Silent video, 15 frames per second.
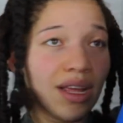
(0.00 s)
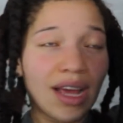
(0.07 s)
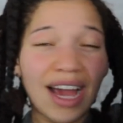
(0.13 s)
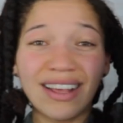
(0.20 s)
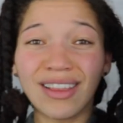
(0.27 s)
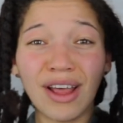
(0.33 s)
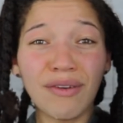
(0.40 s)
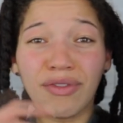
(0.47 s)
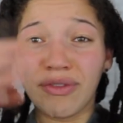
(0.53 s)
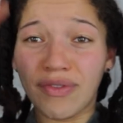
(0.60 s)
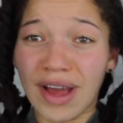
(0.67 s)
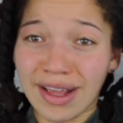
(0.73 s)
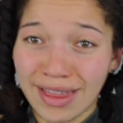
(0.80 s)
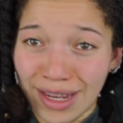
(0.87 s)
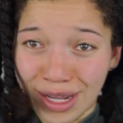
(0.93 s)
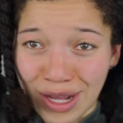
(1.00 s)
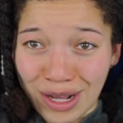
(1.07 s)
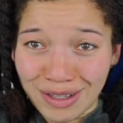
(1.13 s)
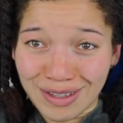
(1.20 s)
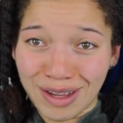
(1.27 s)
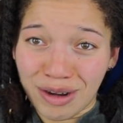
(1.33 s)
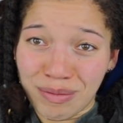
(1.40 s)
I love the fact that it
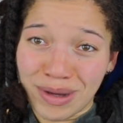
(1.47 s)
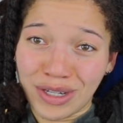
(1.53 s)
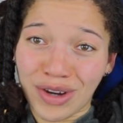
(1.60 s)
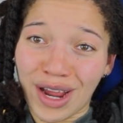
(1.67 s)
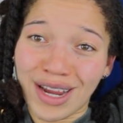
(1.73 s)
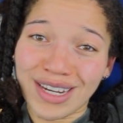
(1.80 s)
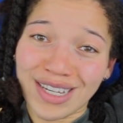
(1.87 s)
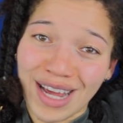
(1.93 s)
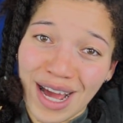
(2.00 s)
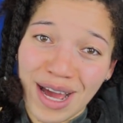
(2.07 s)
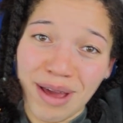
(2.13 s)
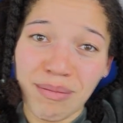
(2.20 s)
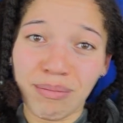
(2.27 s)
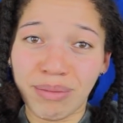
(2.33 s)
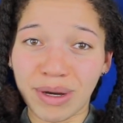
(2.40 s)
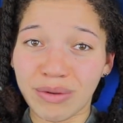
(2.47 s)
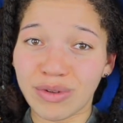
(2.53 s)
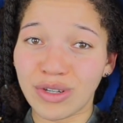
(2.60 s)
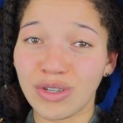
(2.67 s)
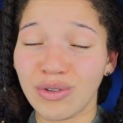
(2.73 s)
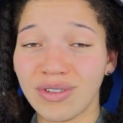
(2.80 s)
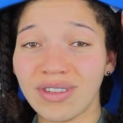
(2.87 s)
cuts down on my drying time, but
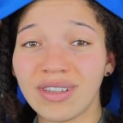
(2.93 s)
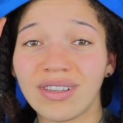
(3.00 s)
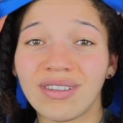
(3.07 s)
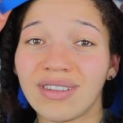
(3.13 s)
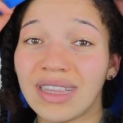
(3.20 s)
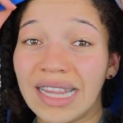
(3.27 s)
reduces